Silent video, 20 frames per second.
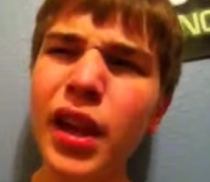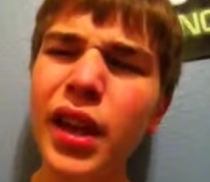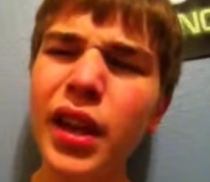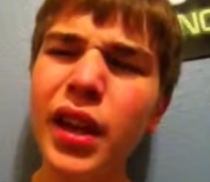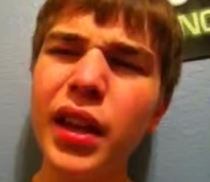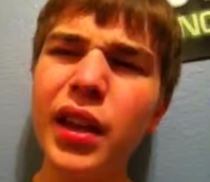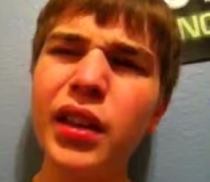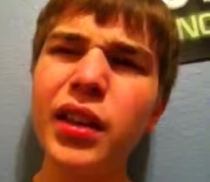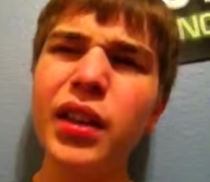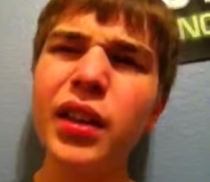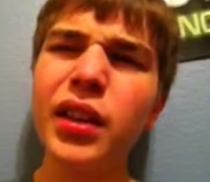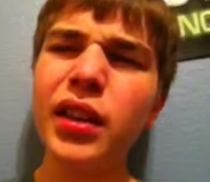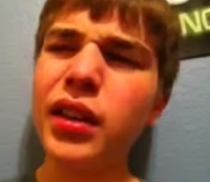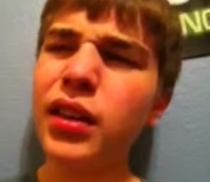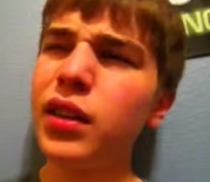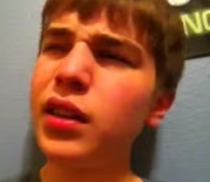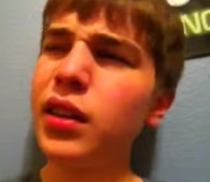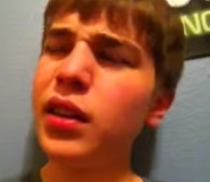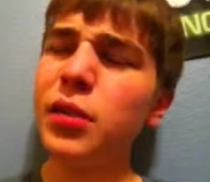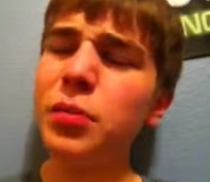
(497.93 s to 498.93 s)
and
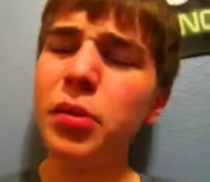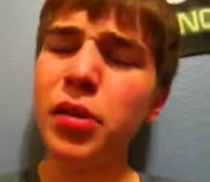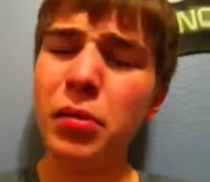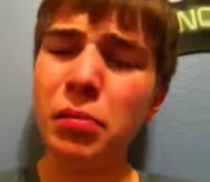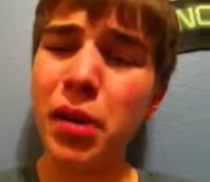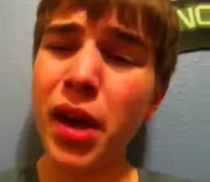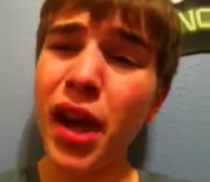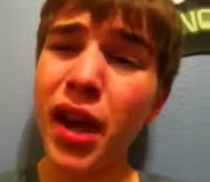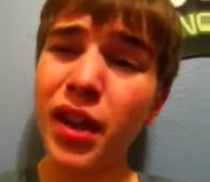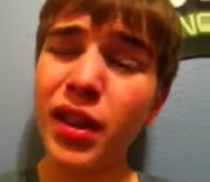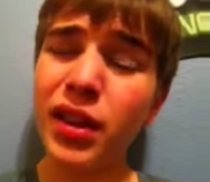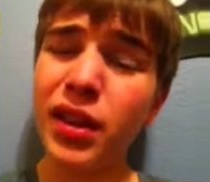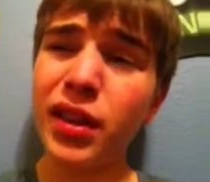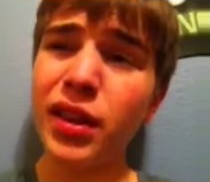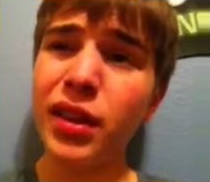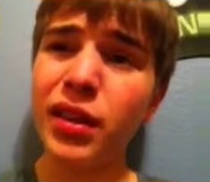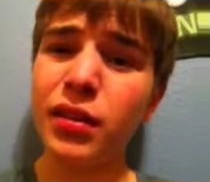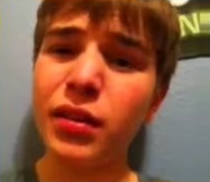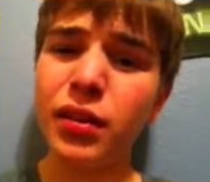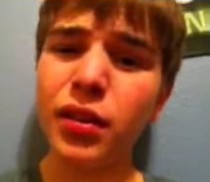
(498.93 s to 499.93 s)
that's pretty bad
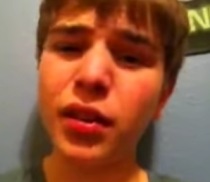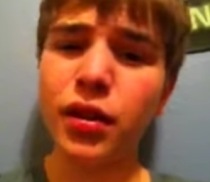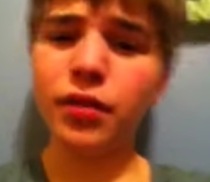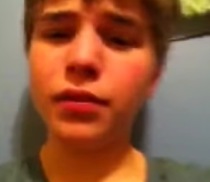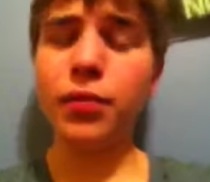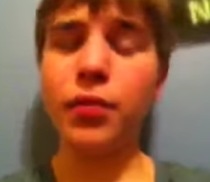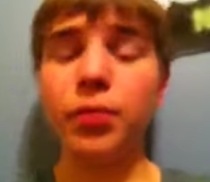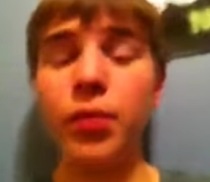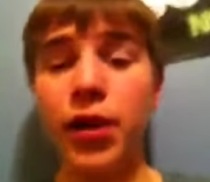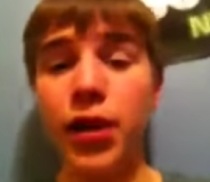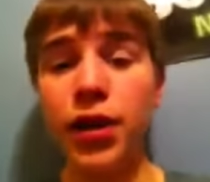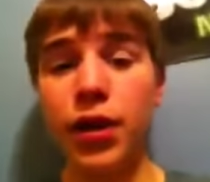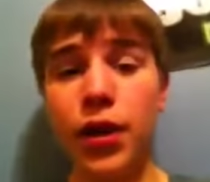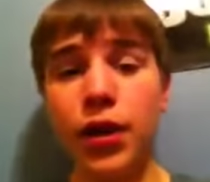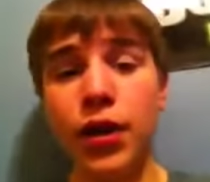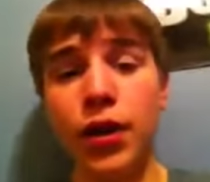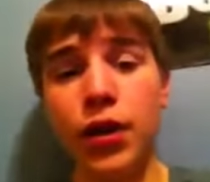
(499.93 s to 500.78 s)
for me.